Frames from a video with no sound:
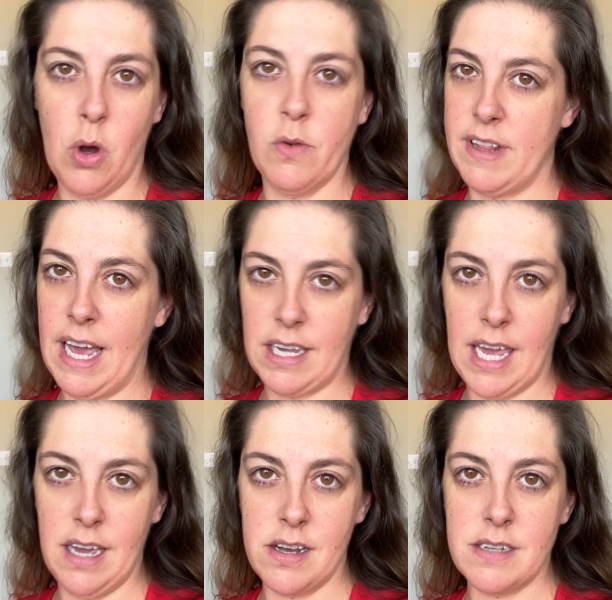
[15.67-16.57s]
over that
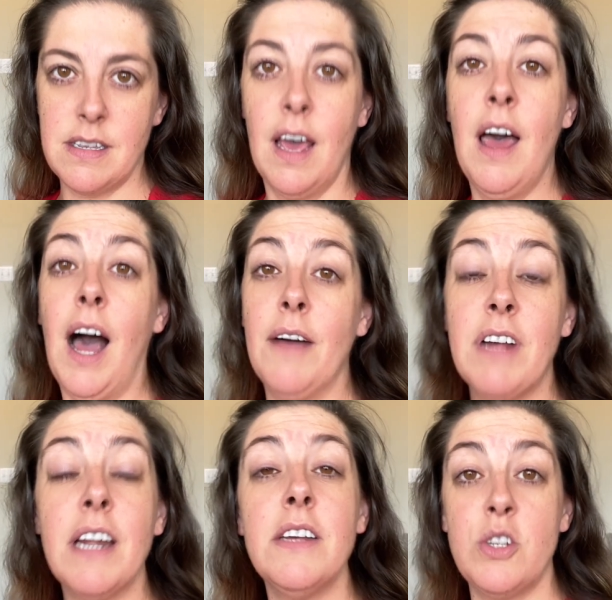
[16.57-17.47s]
chaos. I've
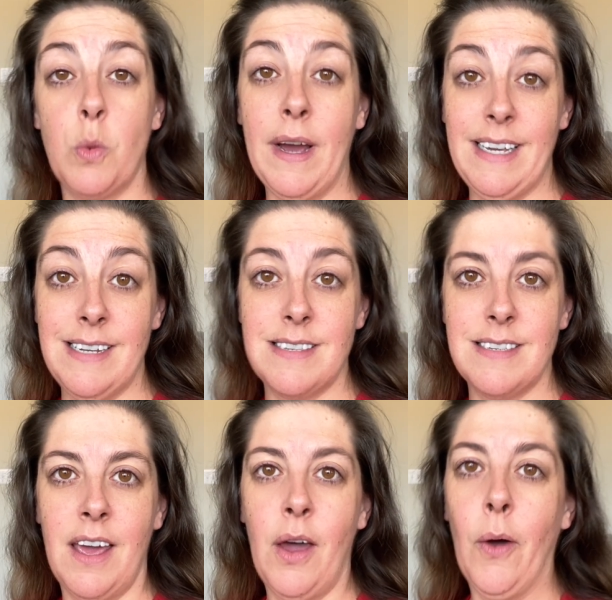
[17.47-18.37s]
done it twice.